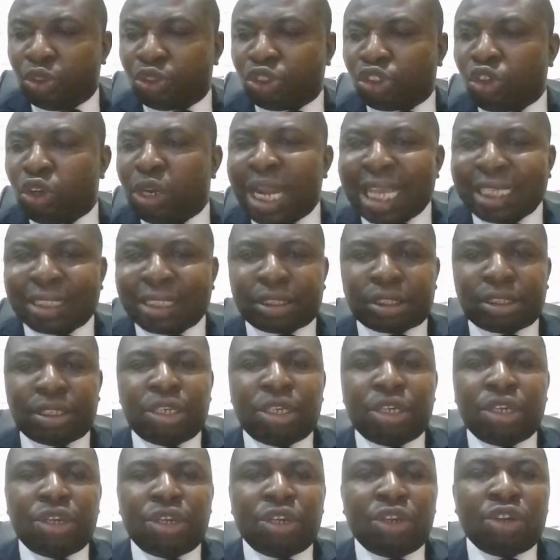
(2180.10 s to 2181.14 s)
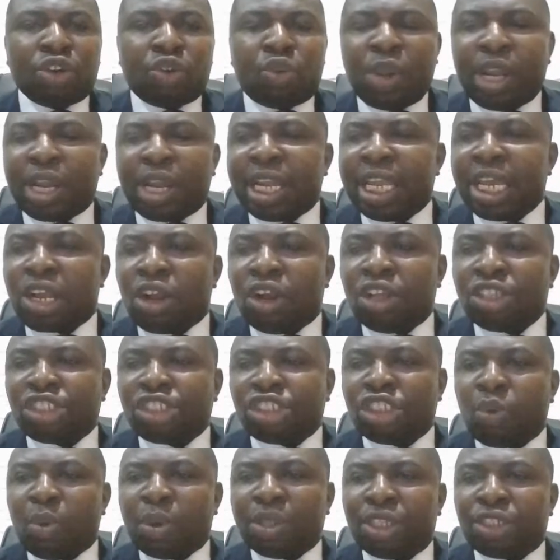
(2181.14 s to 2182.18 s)
So let's quickly
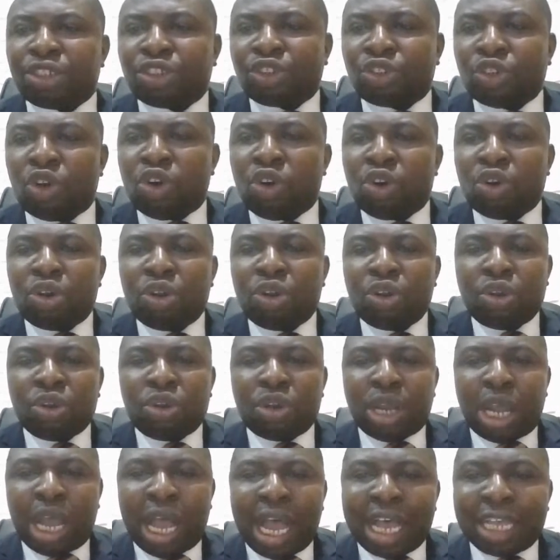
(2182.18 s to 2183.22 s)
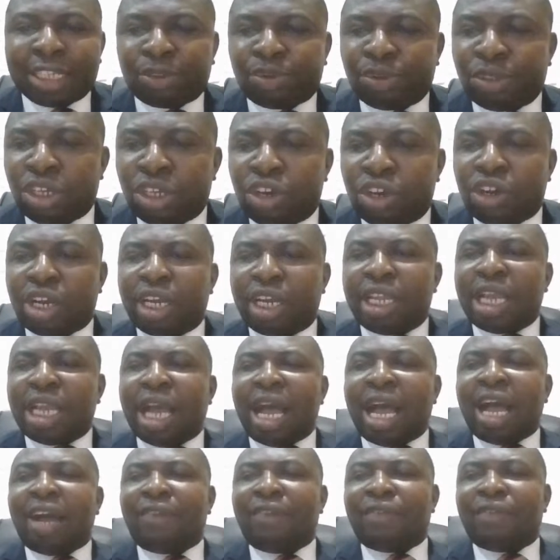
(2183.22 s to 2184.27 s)
continue with the show as we already
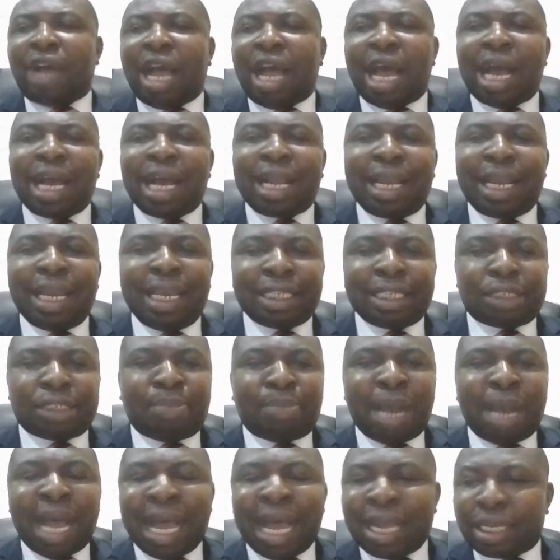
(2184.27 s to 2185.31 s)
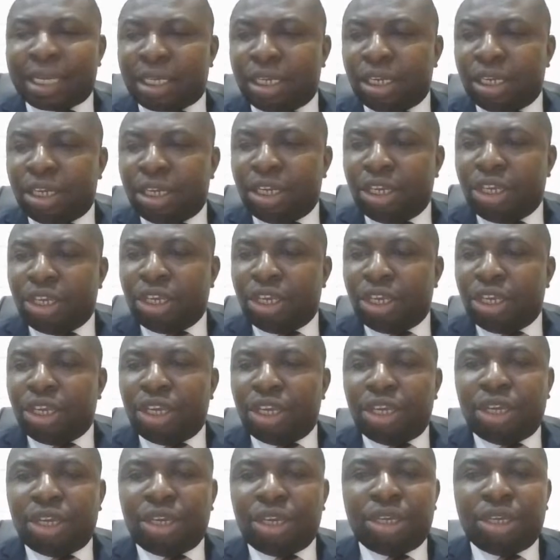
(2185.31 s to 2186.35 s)
have our guests back
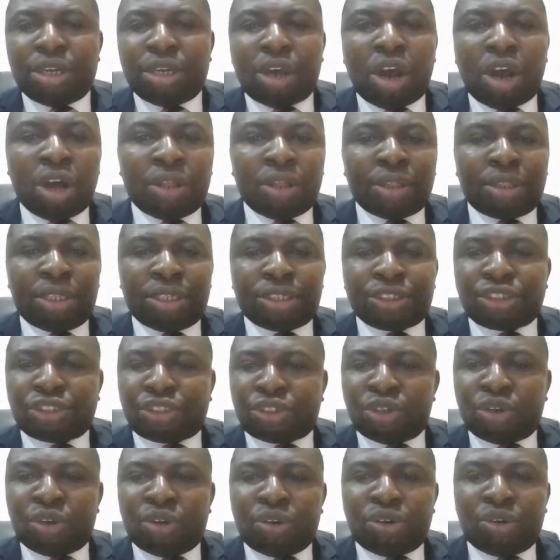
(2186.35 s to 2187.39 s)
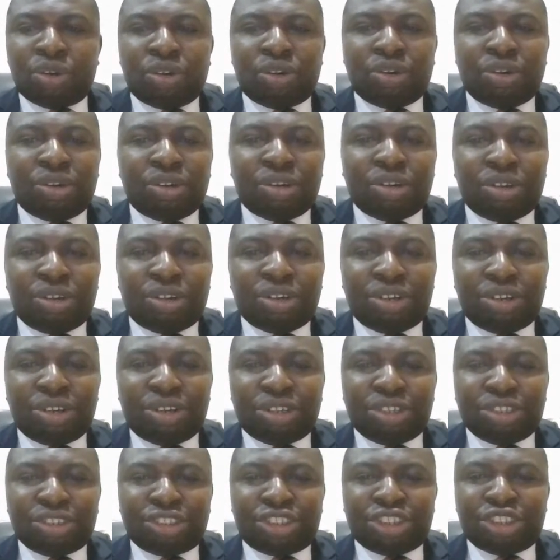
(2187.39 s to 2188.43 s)
on the show.
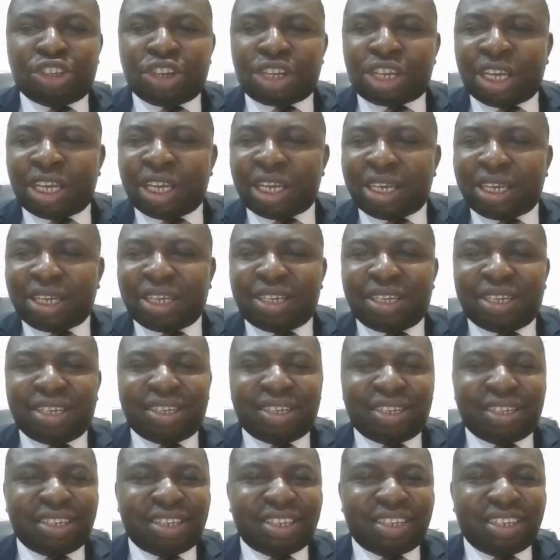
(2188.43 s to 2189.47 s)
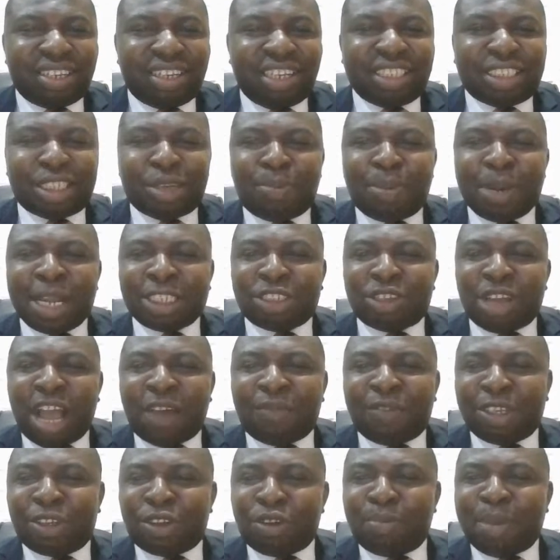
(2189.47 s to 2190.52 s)
Chijoke, it's a pleasure
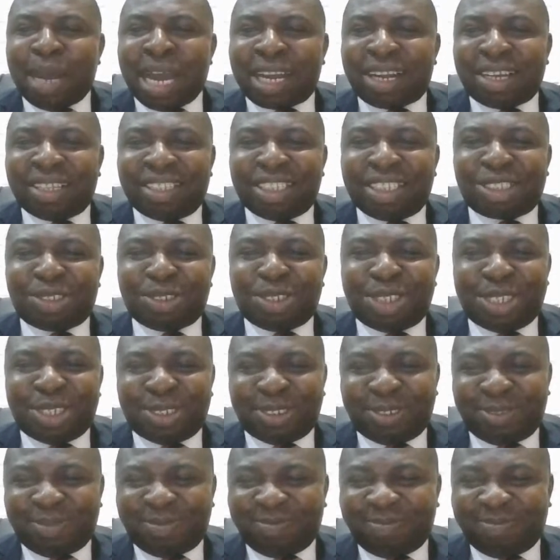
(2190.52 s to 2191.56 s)
having you back on the studio.